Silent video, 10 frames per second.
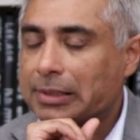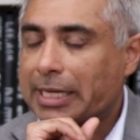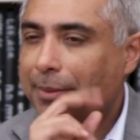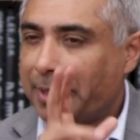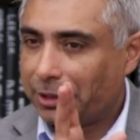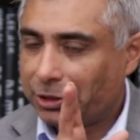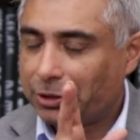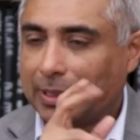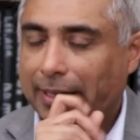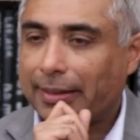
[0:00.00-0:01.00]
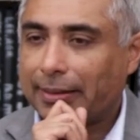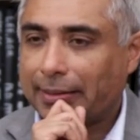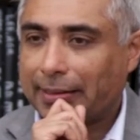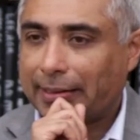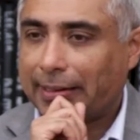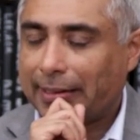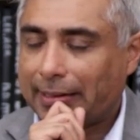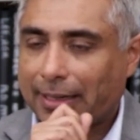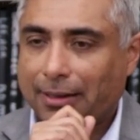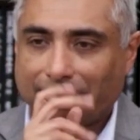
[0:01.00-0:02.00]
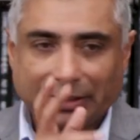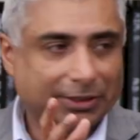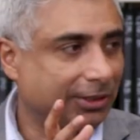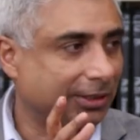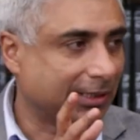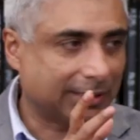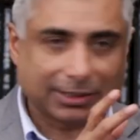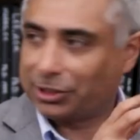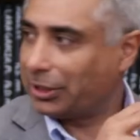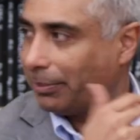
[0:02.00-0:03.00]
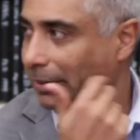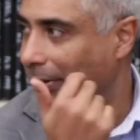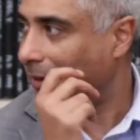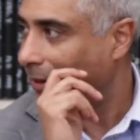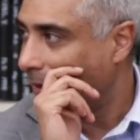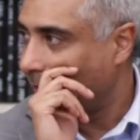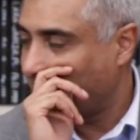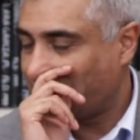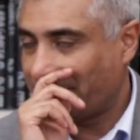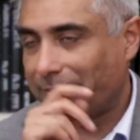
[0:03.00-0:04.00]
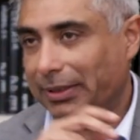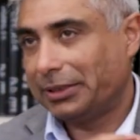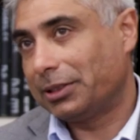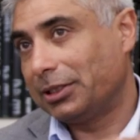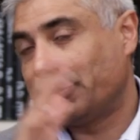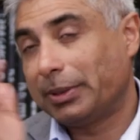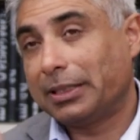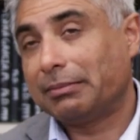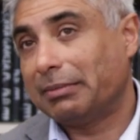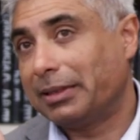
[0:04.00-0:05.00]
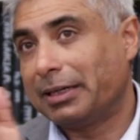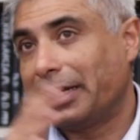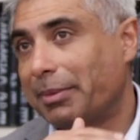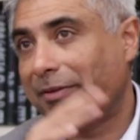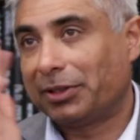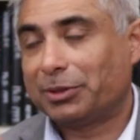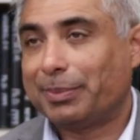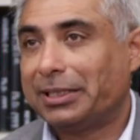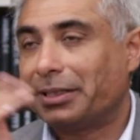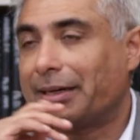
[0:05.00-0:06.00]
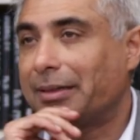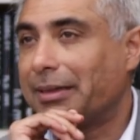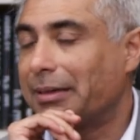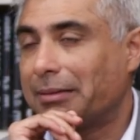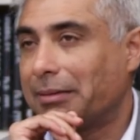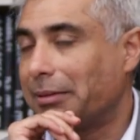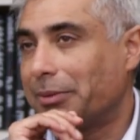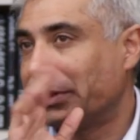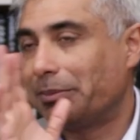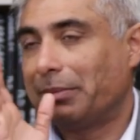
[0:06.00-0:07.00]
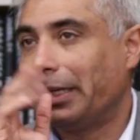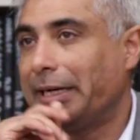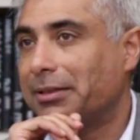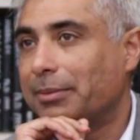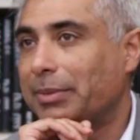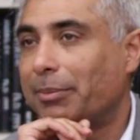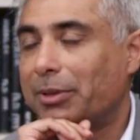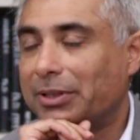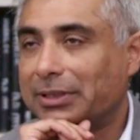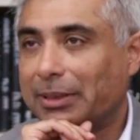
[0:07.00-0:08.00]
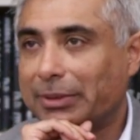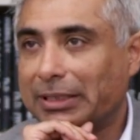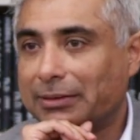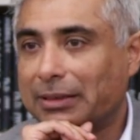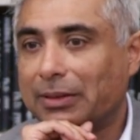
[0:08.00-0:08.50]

came here in July, and I got a research assistantship. I did research, but I didn't get my first paycheck, I think, until it was late September or something.